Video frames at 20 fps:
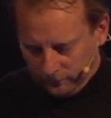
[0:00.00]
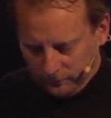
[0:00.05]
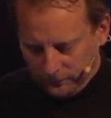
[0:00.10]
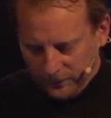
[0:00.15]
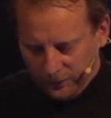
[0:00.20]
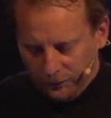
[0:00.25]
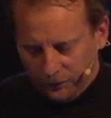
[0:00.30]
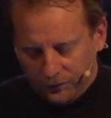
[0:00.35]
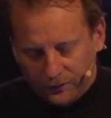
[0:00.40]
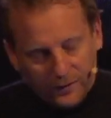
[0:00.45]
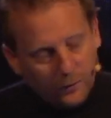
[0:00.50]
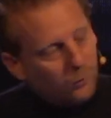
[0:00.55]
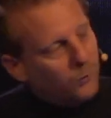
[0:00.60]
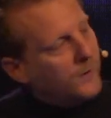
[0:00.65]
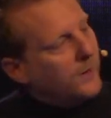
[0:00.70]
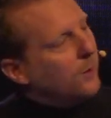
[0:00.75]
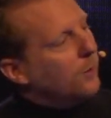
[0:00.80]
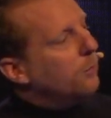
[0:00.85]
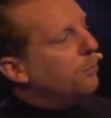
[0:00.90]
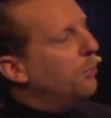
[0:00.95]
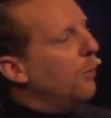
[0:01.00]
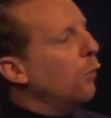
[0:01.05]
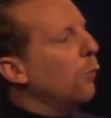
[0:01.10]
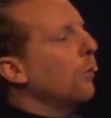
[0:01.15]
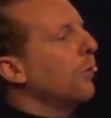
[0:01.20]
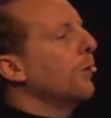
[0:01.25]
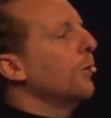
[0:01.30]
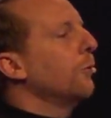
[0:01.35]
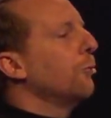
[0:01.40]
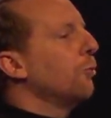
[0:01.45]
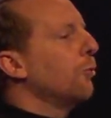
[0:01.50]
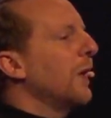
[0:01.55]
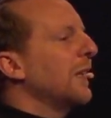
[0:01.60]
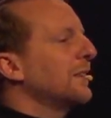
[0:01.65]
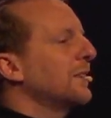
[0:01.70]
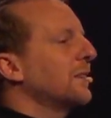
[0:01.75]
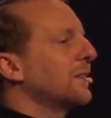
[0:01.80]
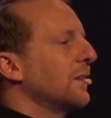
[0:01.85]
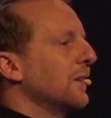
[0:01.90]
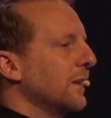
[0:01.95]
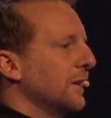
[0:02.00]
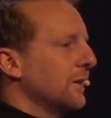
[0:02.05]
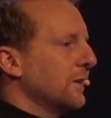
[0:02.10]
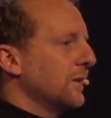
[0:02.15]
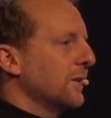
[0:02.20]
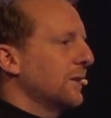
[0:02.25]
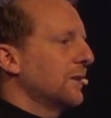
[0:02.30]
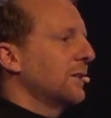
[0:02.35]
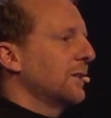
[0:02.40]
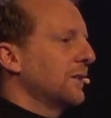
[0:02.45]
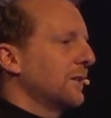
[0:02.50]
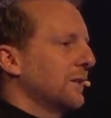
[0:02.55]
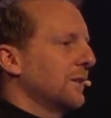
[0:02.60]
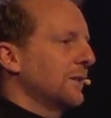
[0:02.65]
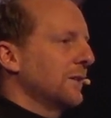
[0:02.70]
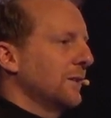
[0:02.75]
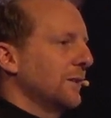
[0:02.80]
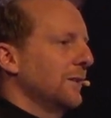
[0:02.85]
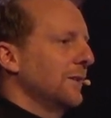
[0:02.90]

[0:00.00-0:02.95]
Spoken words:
You see, we are born restless.